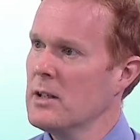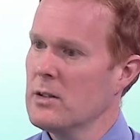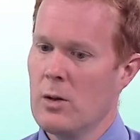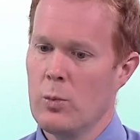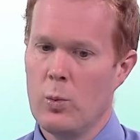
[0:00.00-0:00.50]

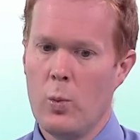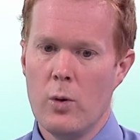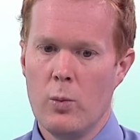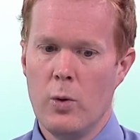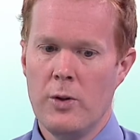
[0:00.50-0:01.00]
So
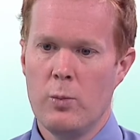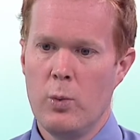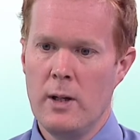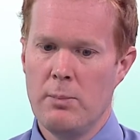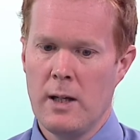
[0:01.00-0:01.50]
would
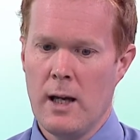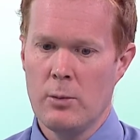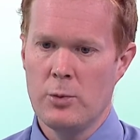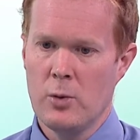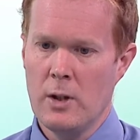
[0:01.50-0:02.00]
we be
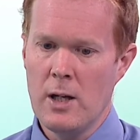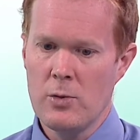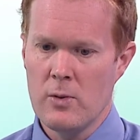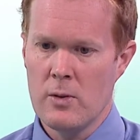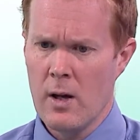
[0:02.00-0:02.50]
able to engage with